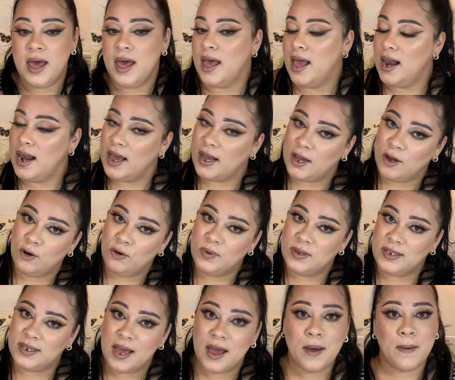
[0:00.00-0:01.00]
And like I always
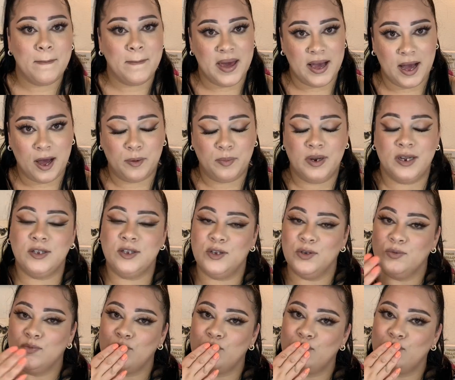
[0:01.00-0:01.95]
say, may God bless you.